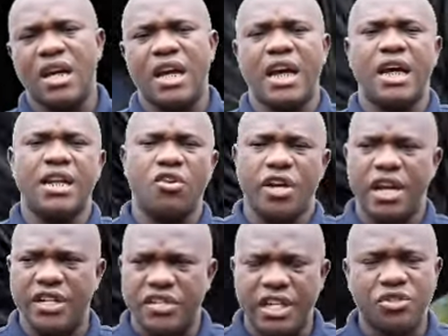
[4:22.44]
and
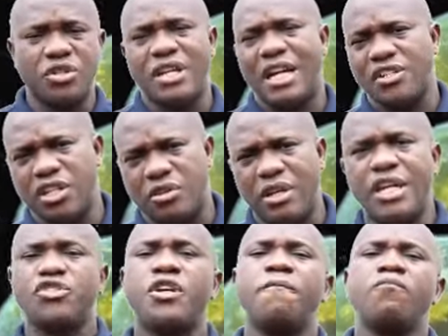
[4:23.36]
organization,
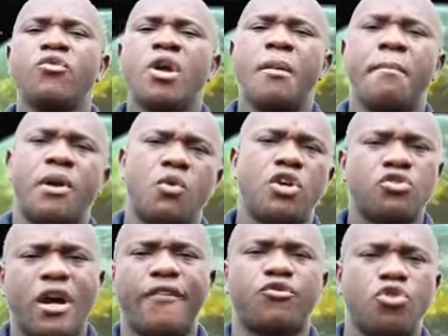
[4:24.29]
articulation. But we
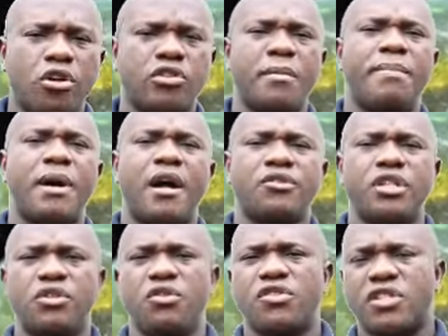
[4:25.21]
also have talked about, you
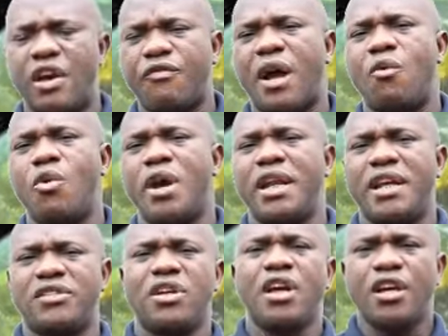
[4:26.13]
know,
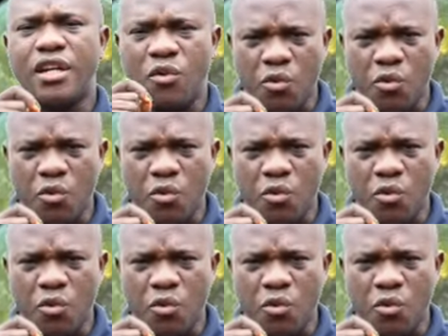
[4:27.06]
self-awareness. That